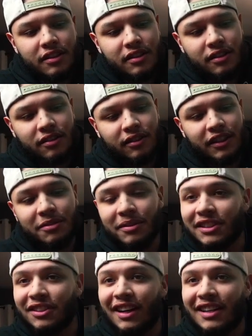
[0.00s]
So this one
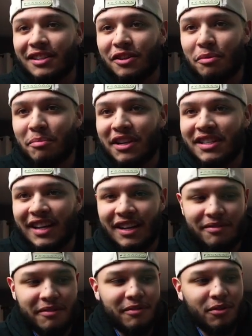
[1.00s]
still has a little bit of
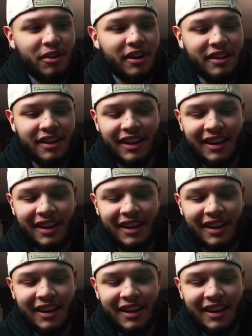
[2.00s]
sand from Florida.